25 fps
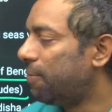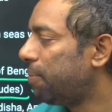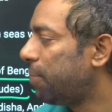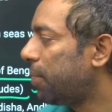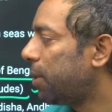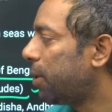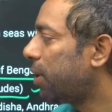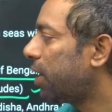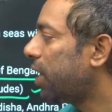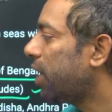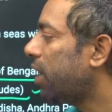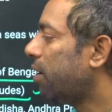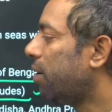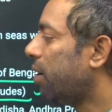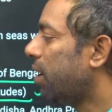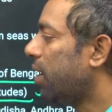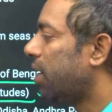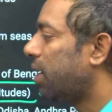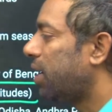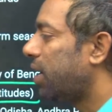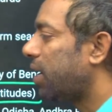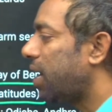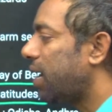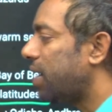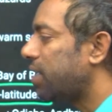Okay,
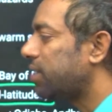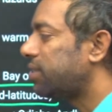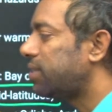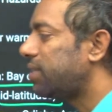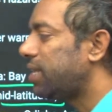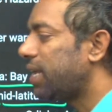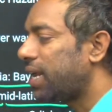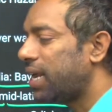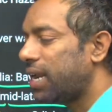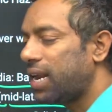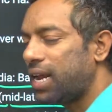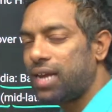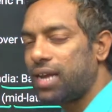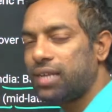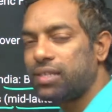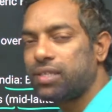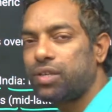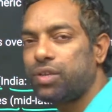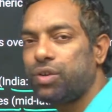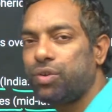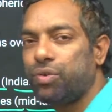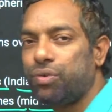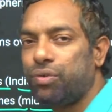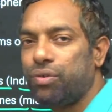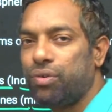guys, they can ask
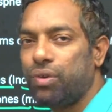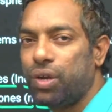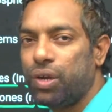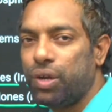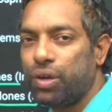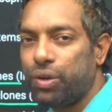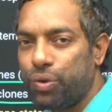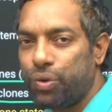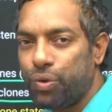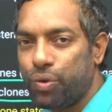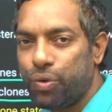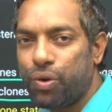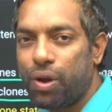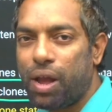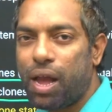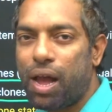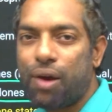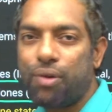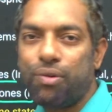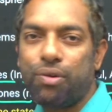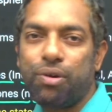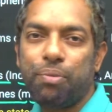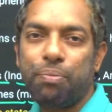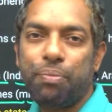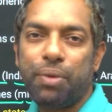you, you
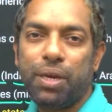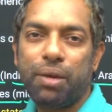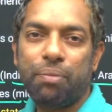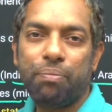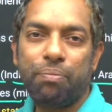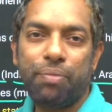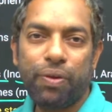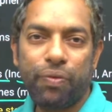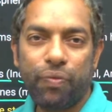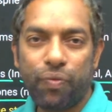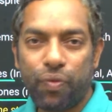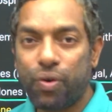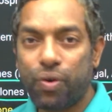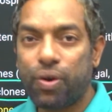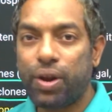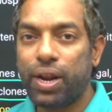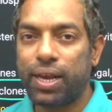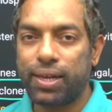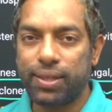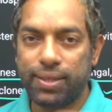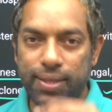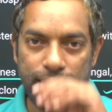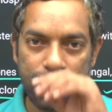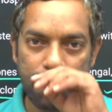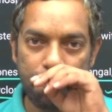have to be before
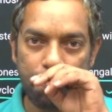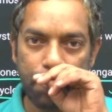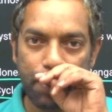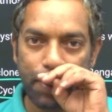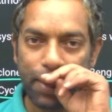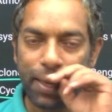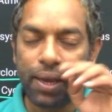exam,